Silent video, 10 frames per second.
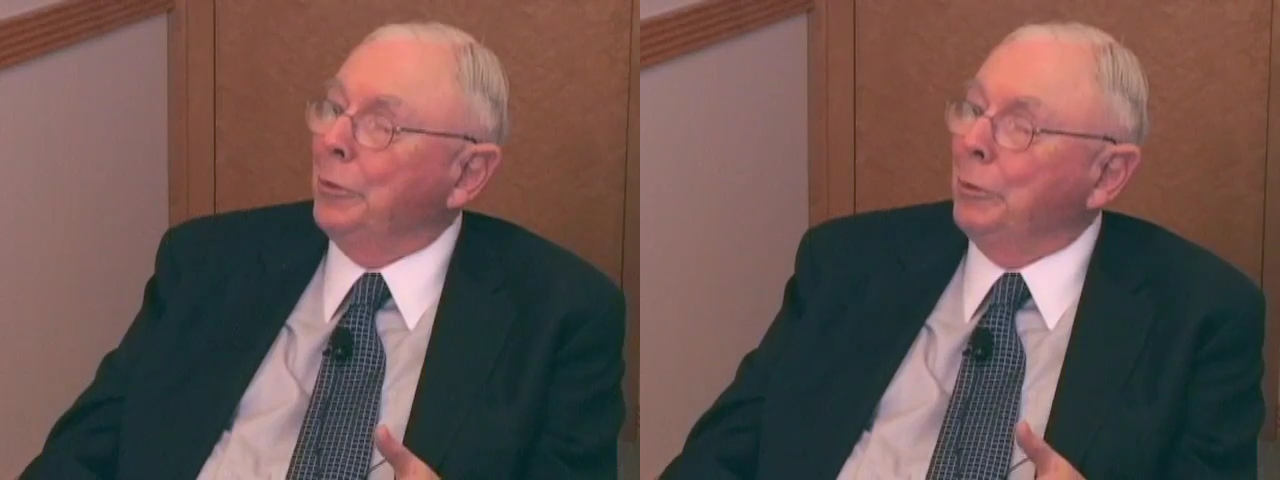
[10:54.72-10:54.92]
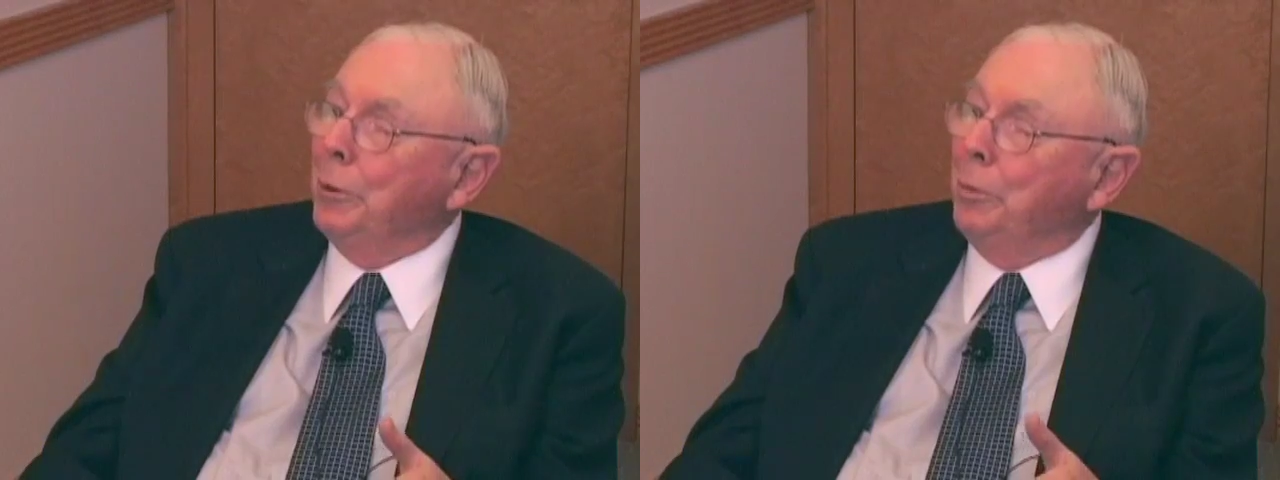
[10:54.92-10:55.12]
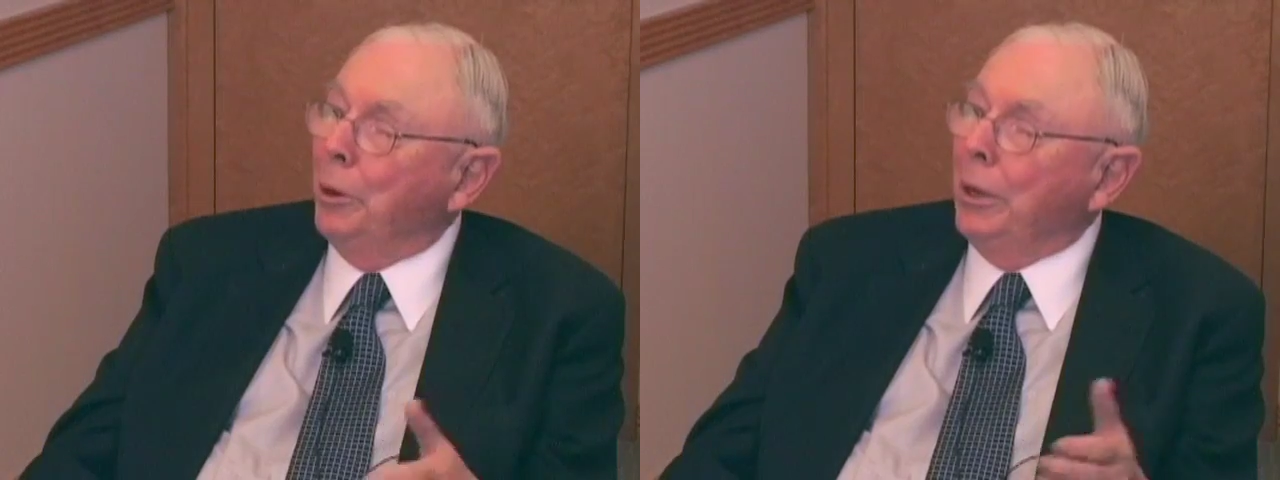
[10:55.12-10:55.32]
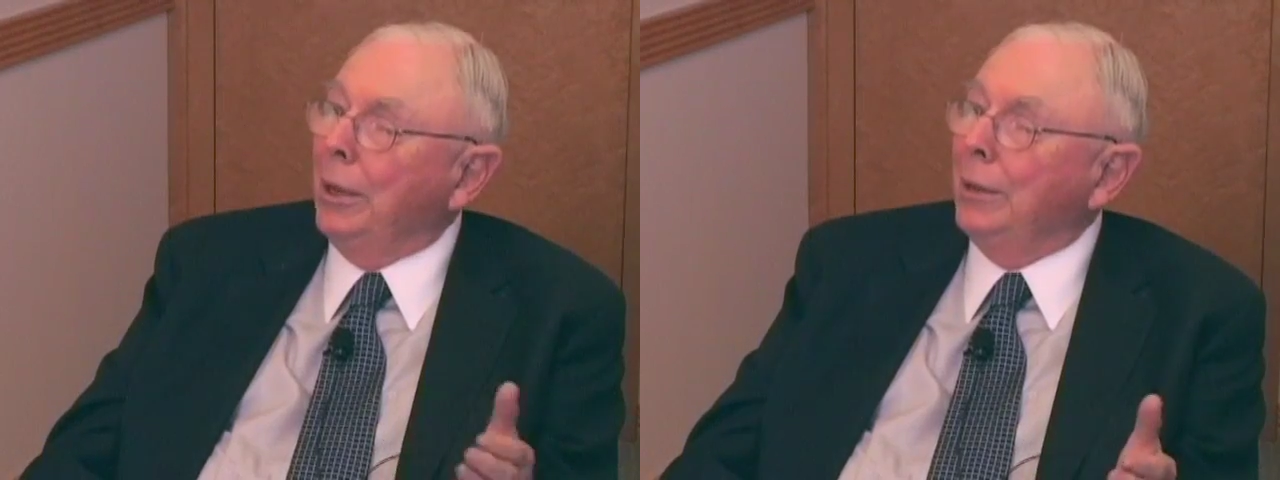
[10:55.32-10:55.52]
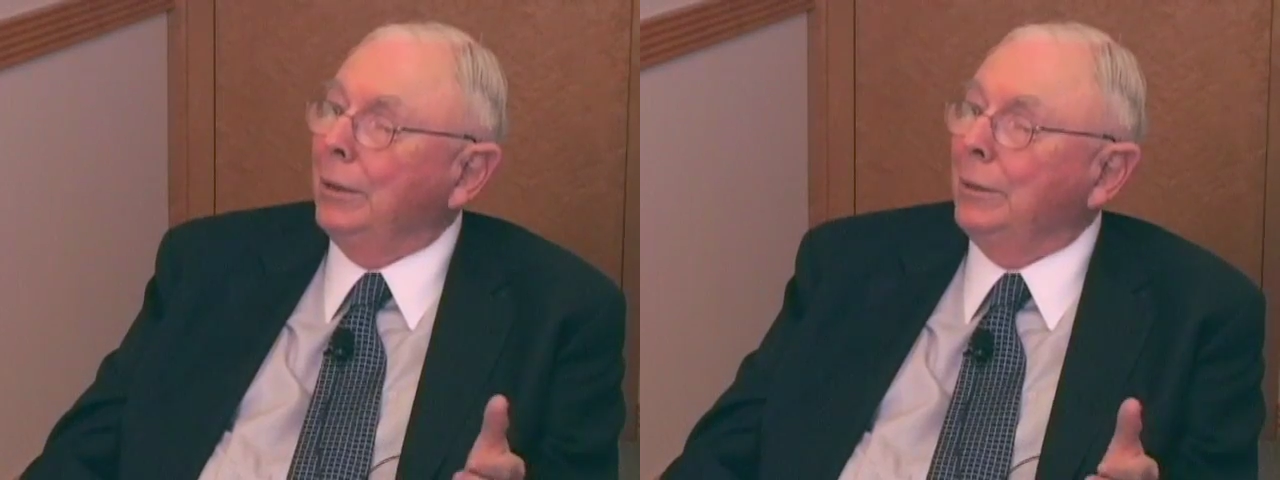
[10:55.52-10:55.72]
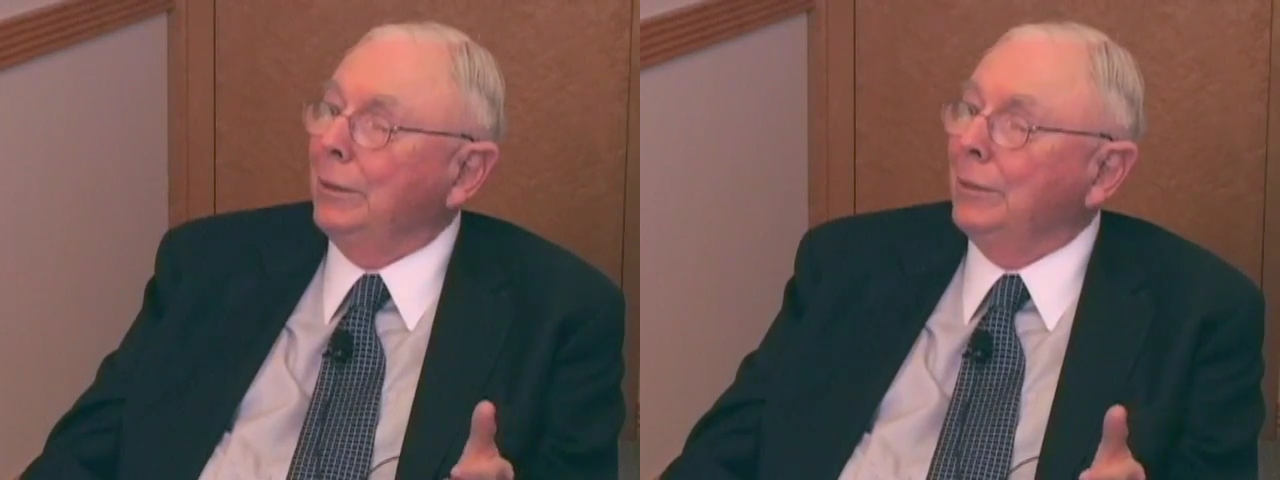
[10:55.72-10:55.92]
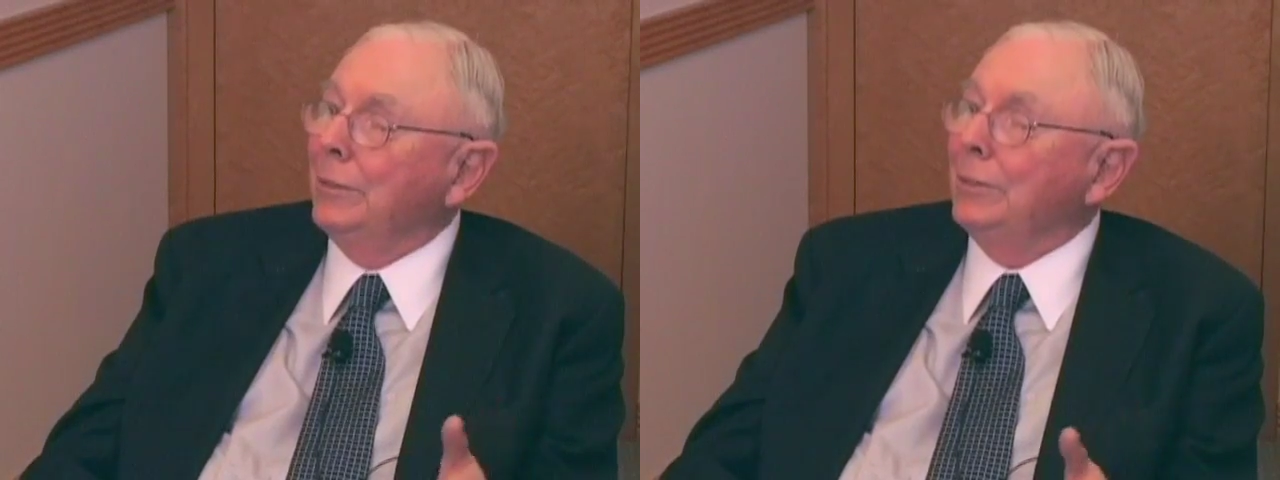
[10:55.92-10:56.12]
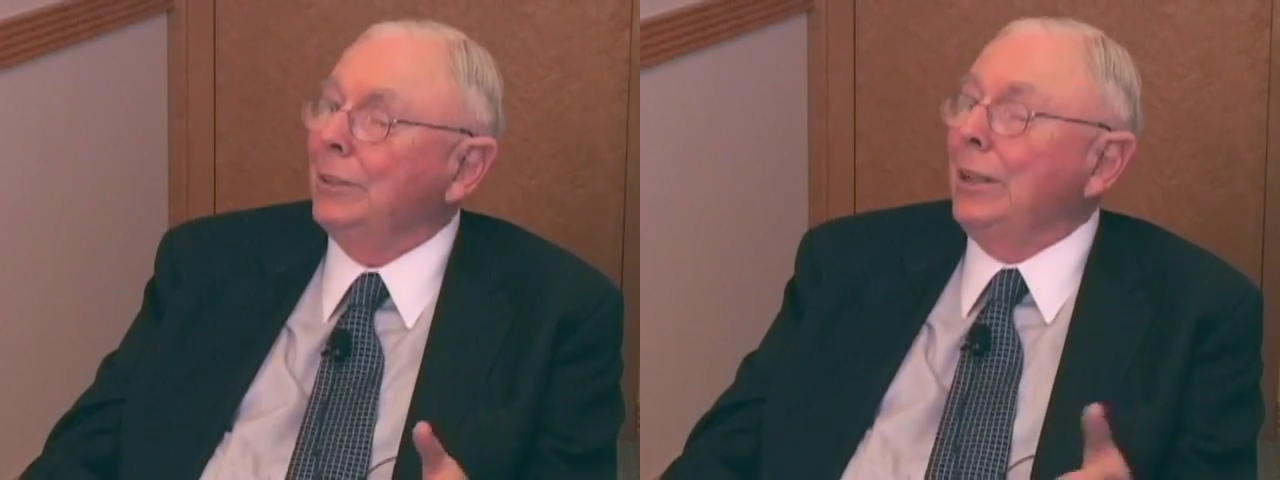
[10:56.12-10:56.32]
we'd put in
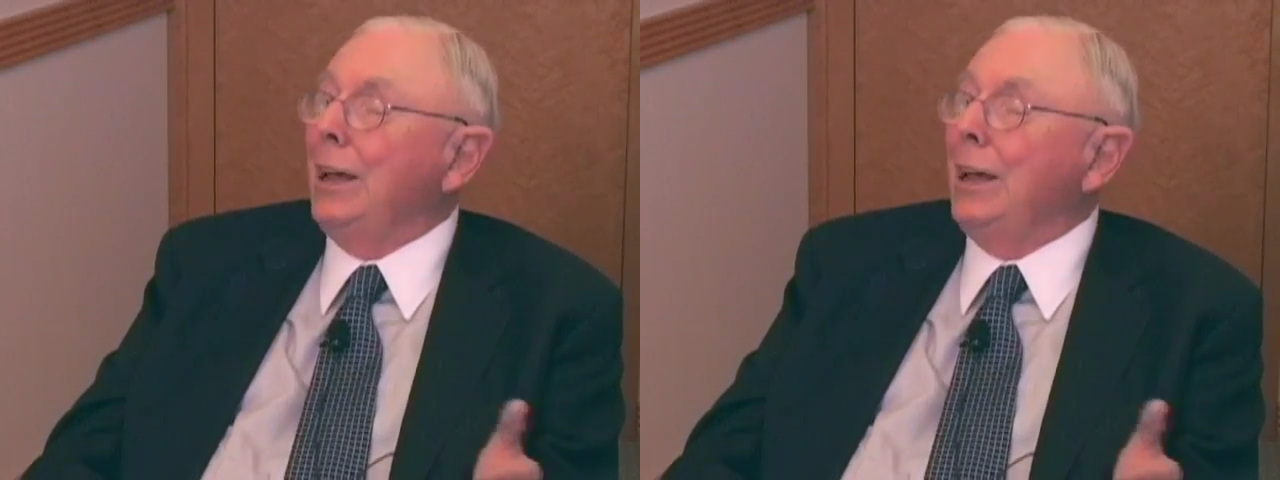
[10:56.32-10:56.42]
the